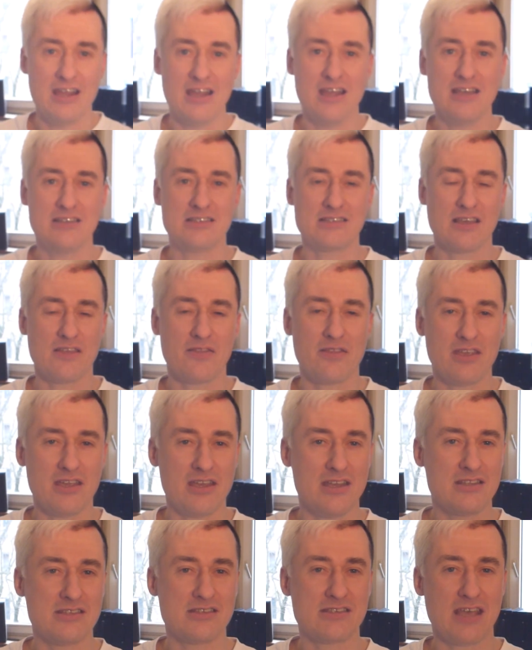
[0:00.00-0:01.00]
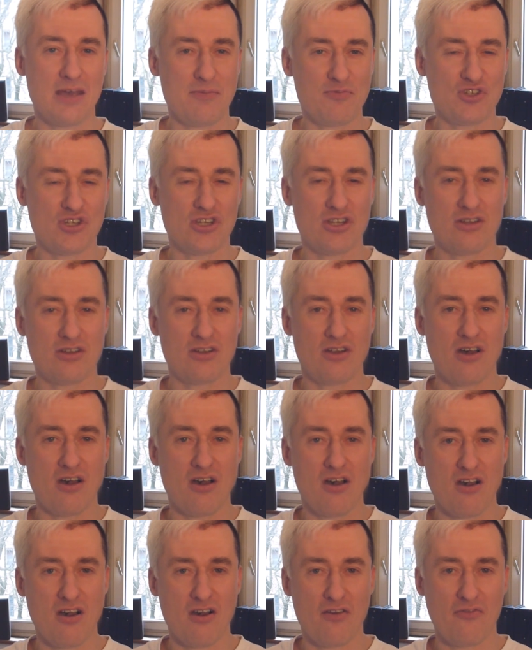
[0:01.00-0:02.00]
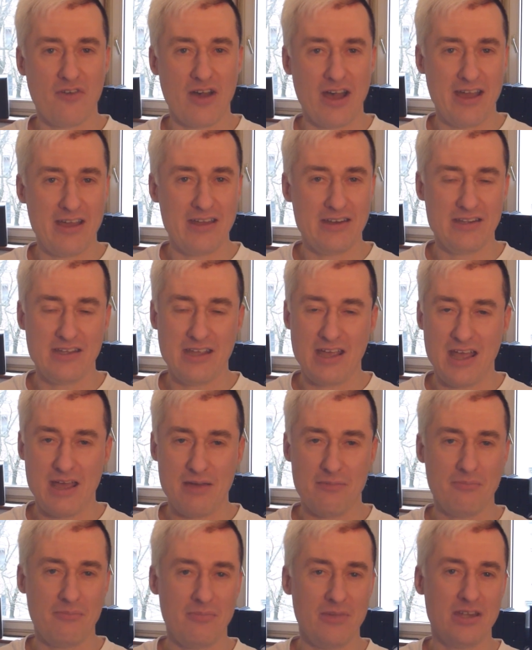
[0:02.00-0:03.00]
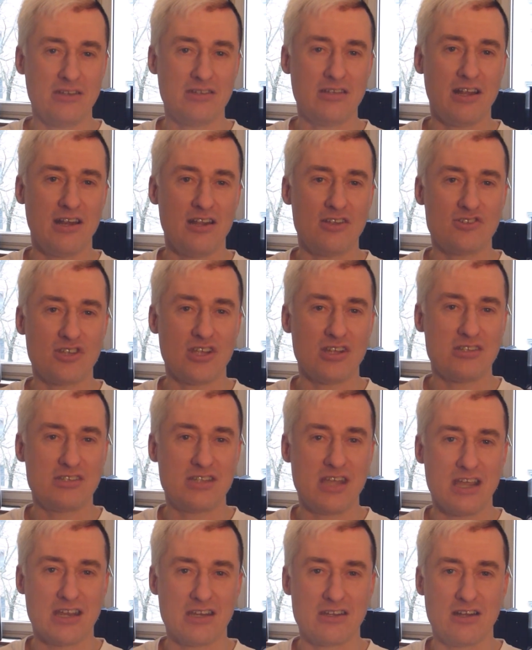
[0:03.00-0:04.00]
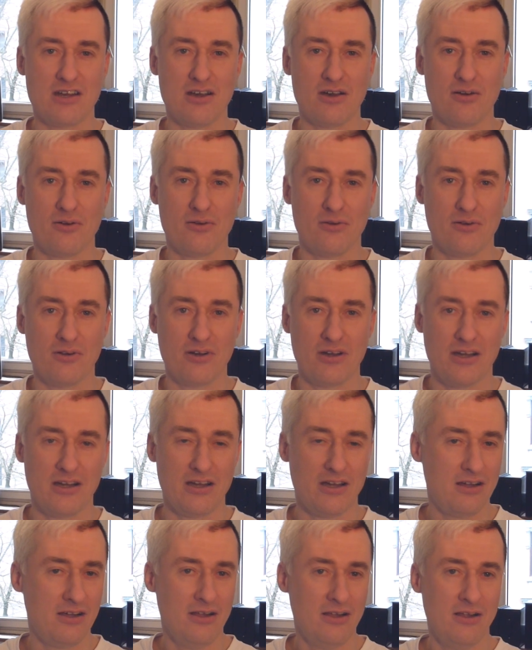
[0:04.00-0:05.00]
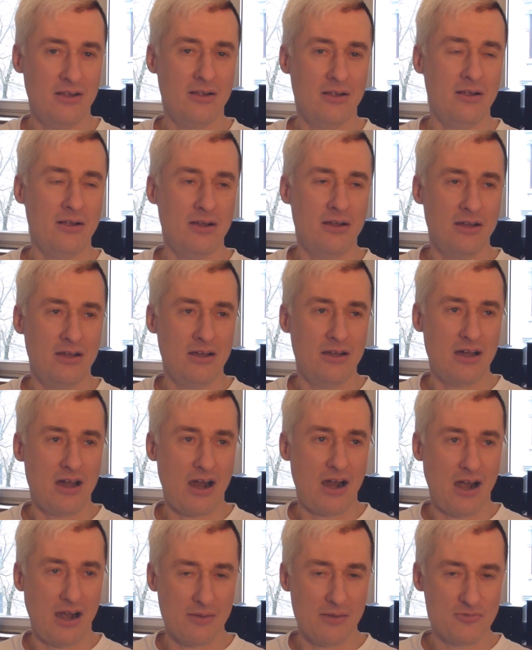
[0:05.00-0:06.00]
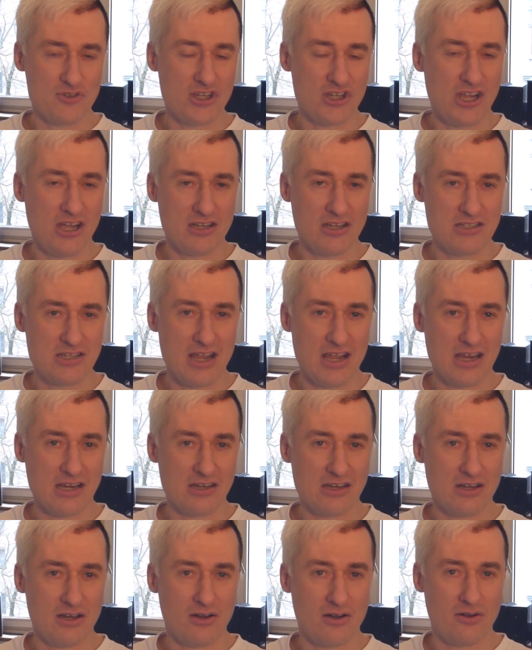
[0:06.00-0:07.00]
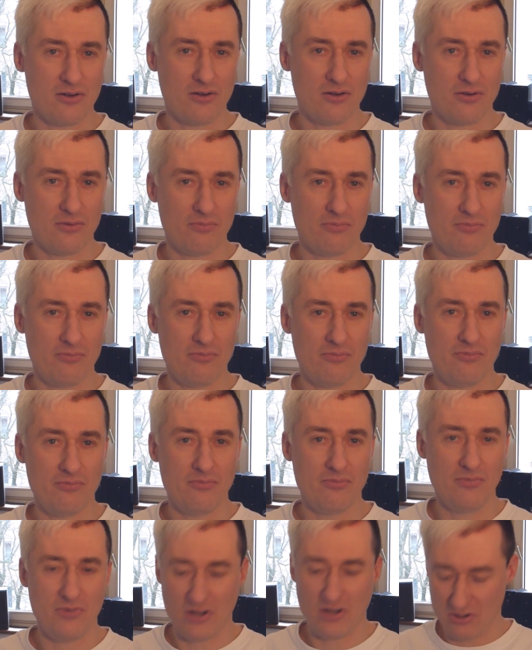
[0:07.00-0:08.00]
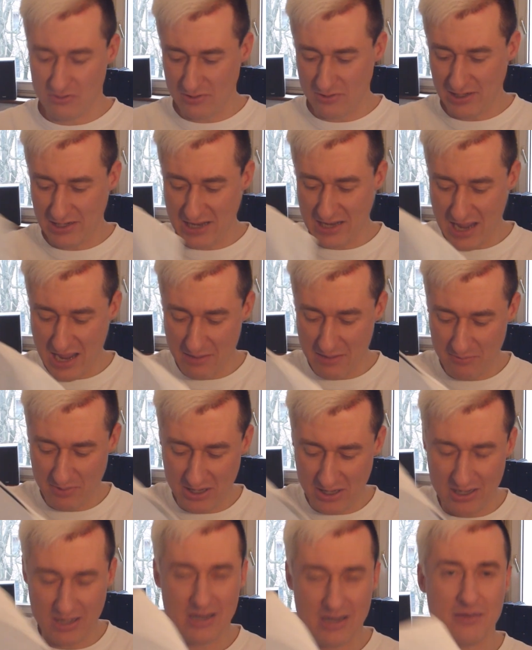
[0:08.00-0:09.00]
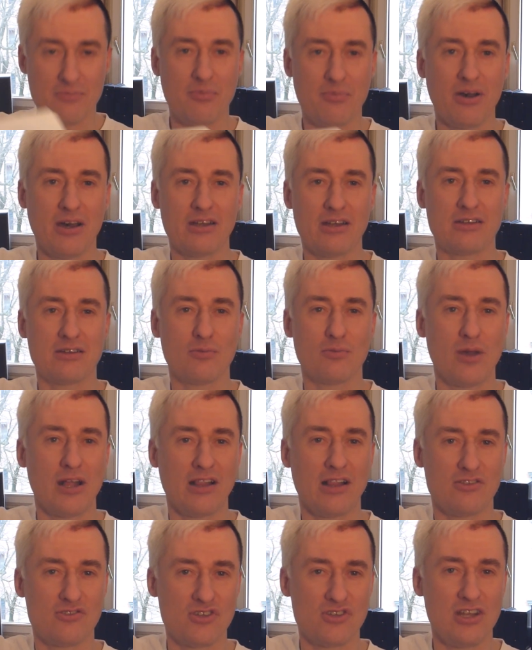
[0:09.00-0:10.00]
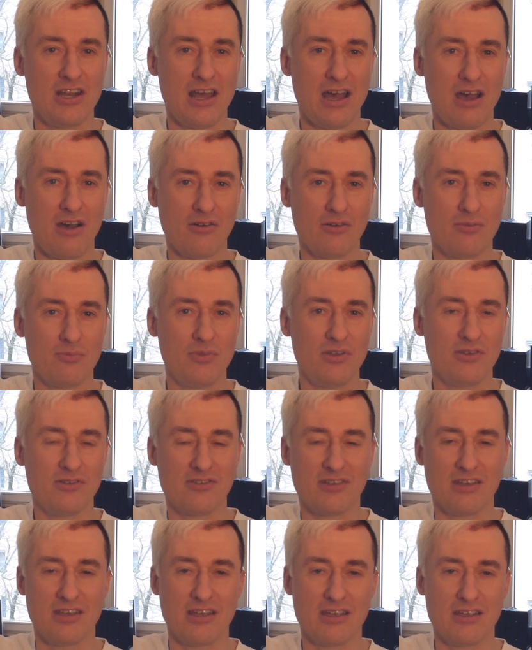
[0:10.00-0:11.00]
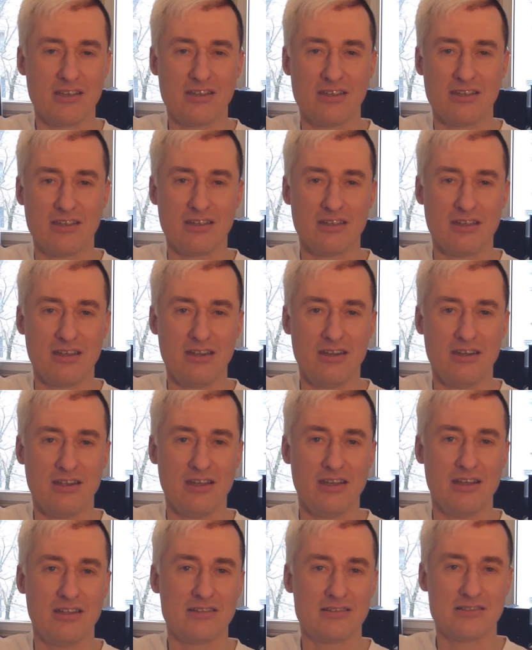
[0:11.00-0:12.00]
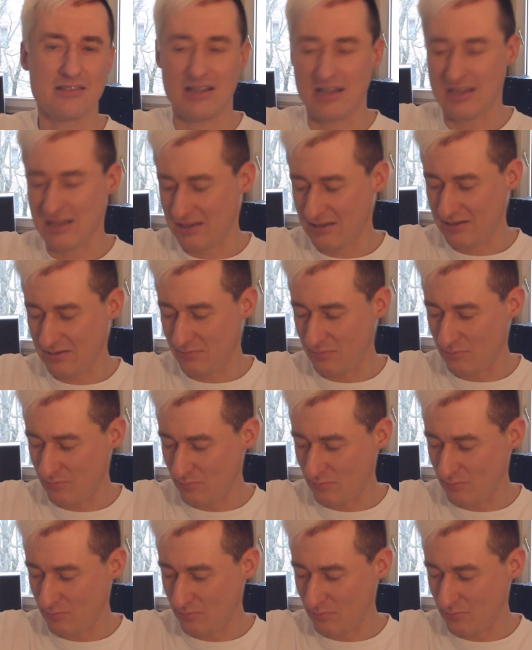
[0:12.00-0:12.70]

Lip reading: is the inception of IDM, intelligent techno, armchair techno, not really ambient, but well, chill out music in its like